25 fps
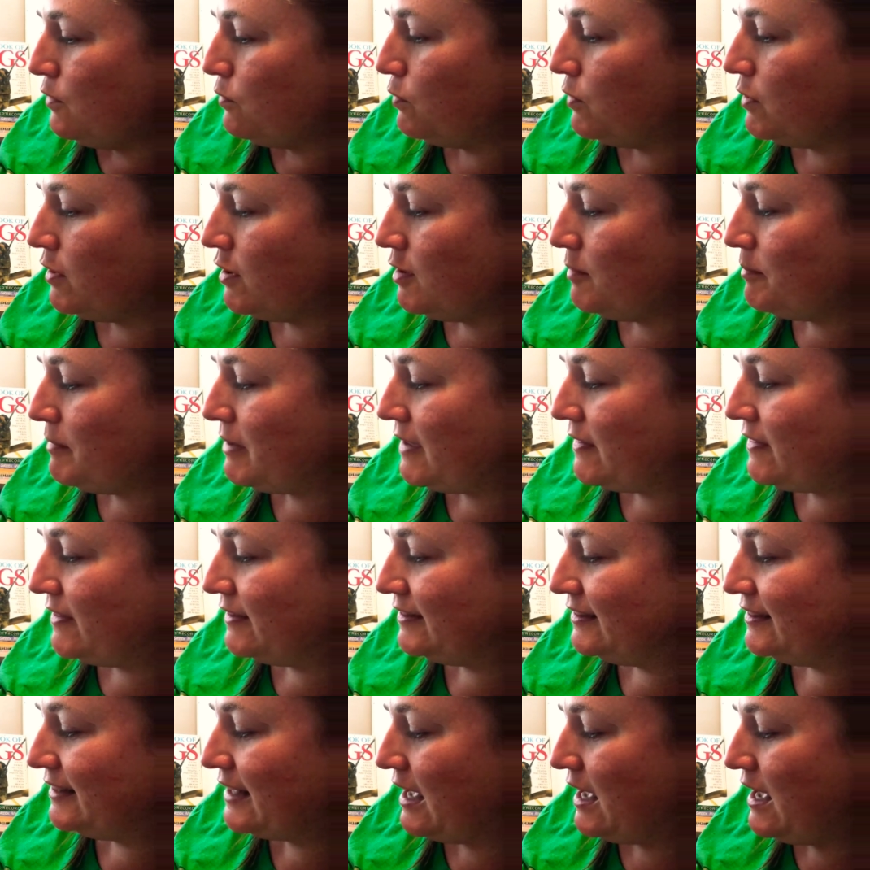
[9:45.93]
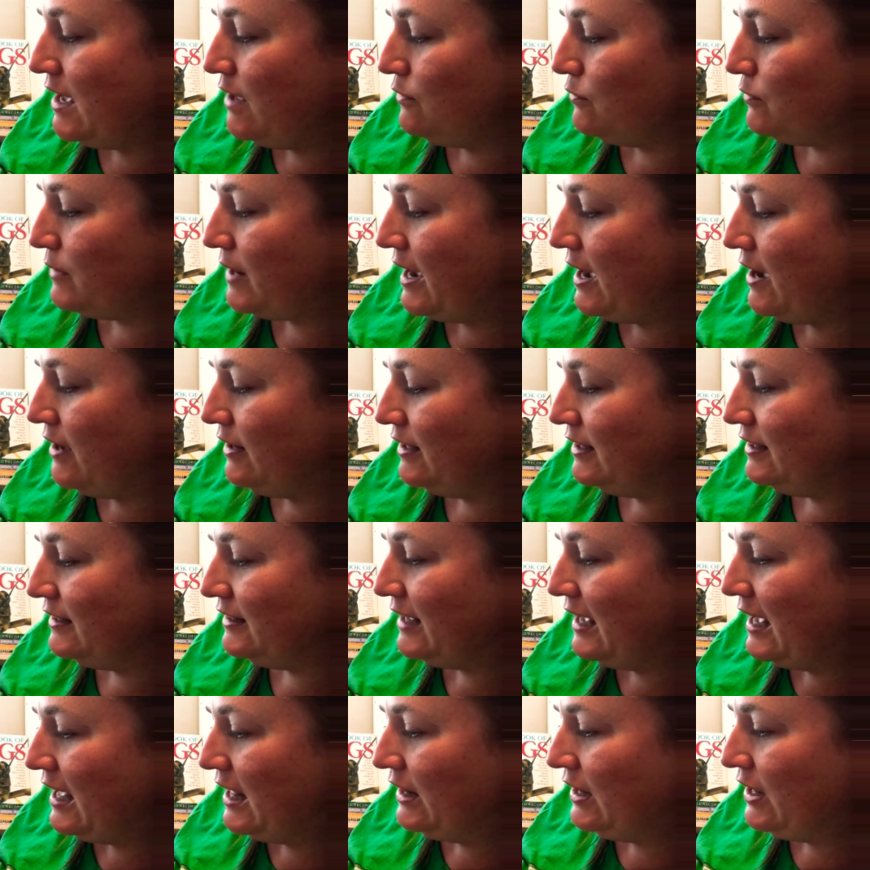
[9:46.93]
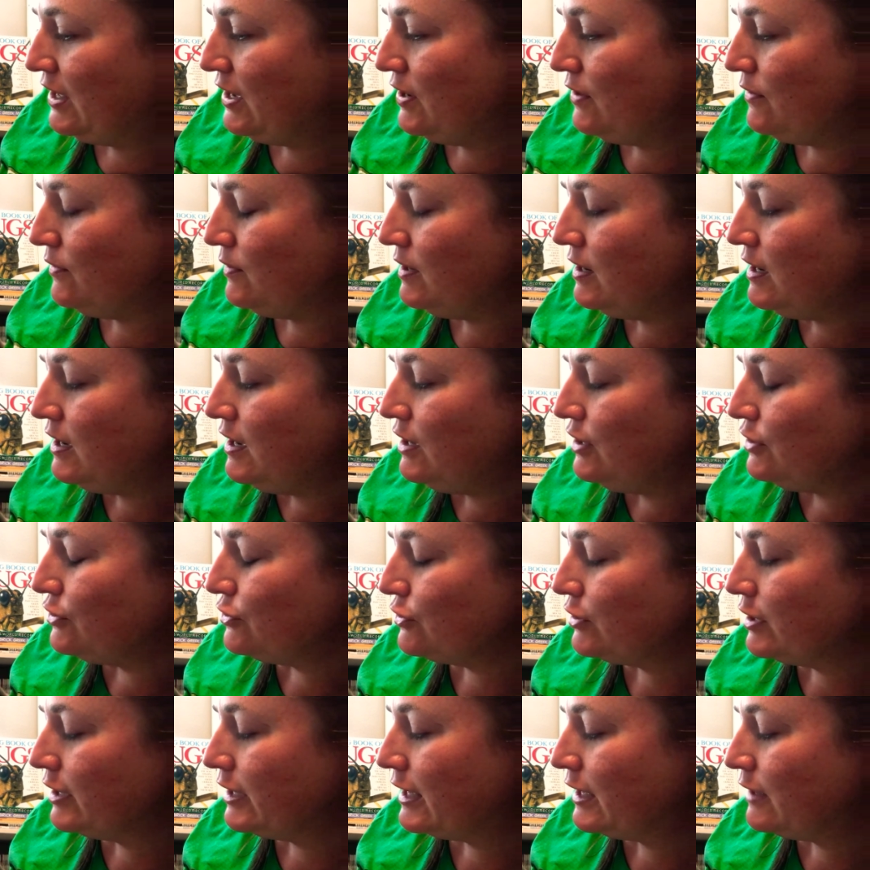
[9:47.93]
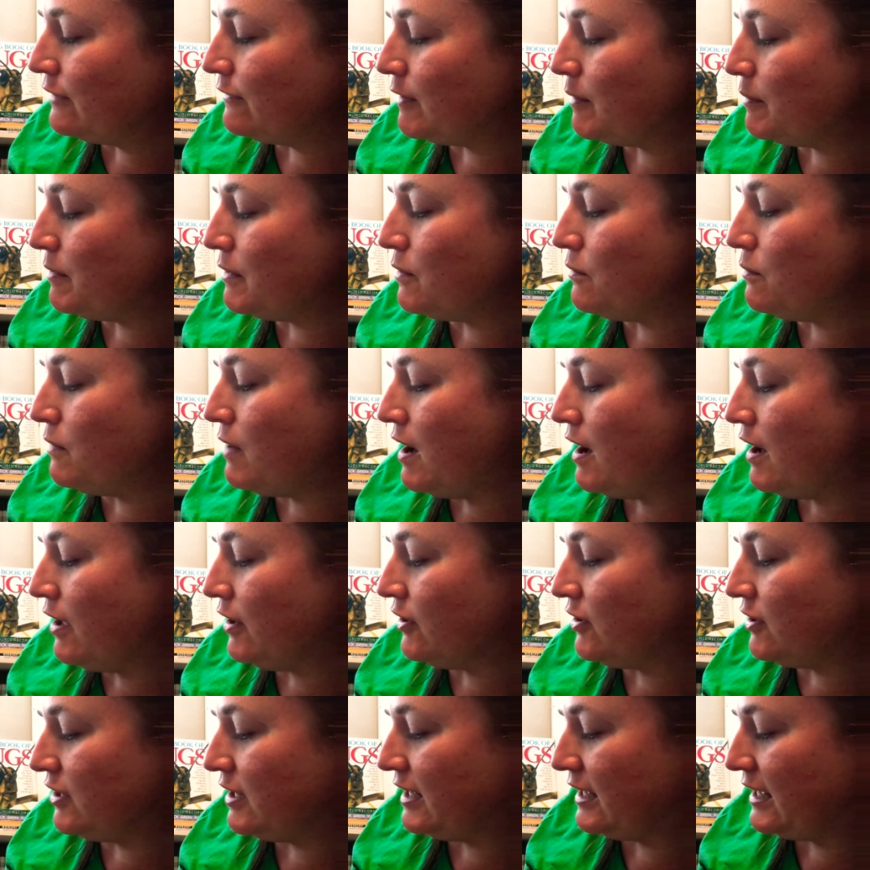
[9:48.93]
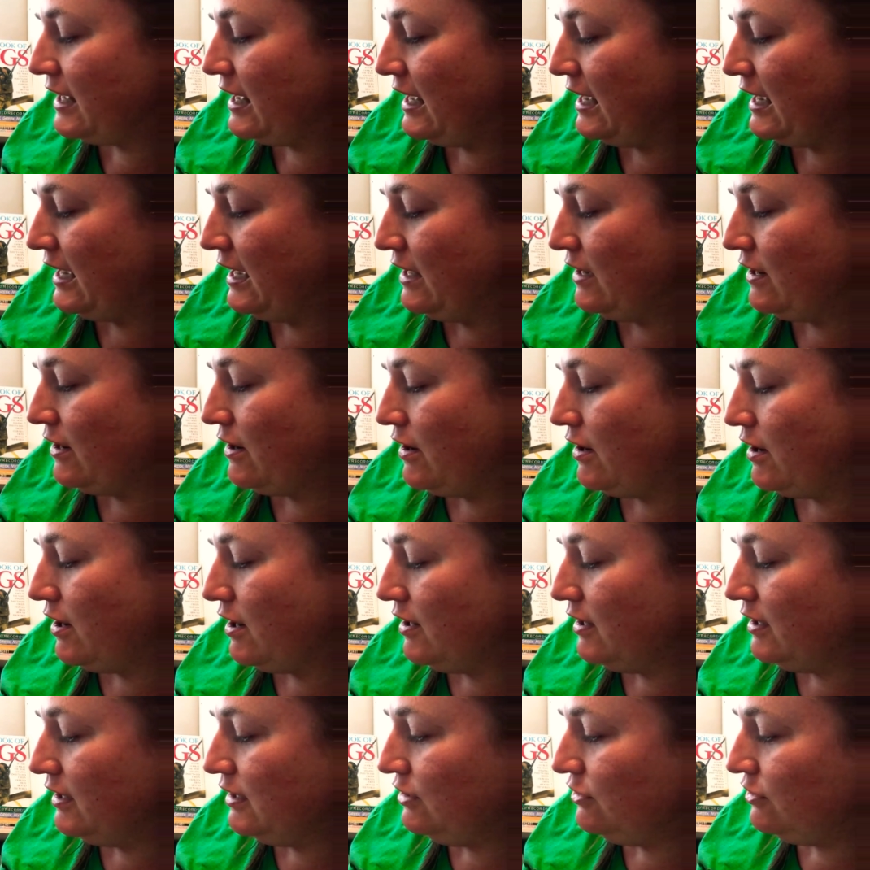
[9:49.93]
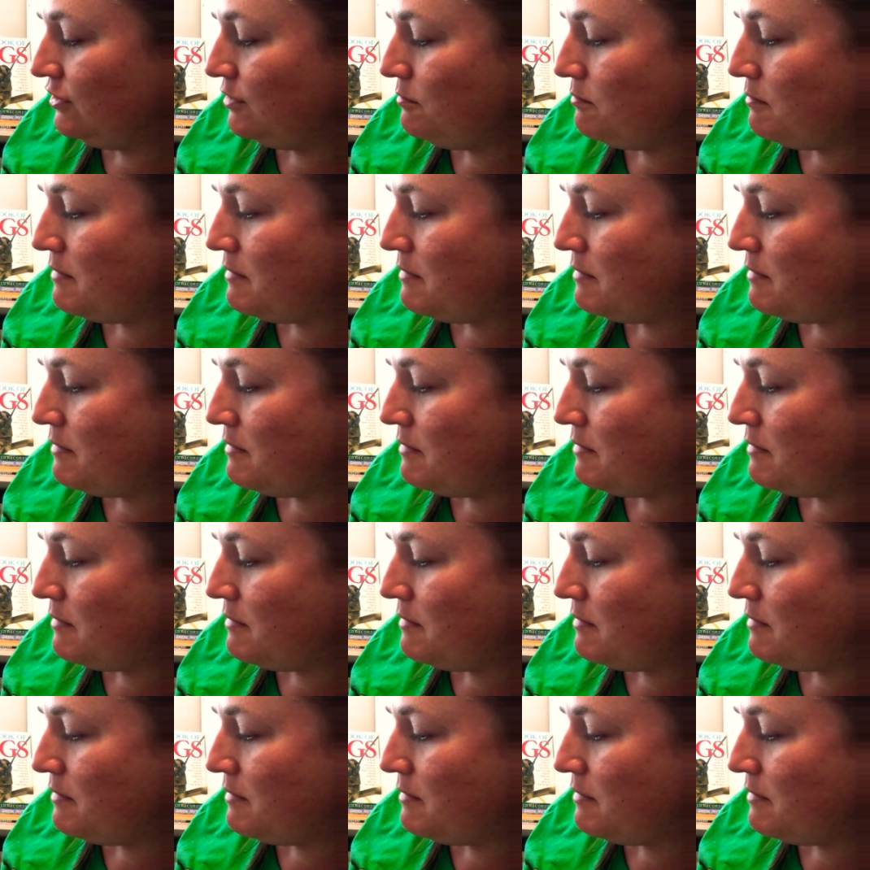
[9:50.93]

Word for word: Warmed by the sun, round and yellow, drinking from the watering can, orange and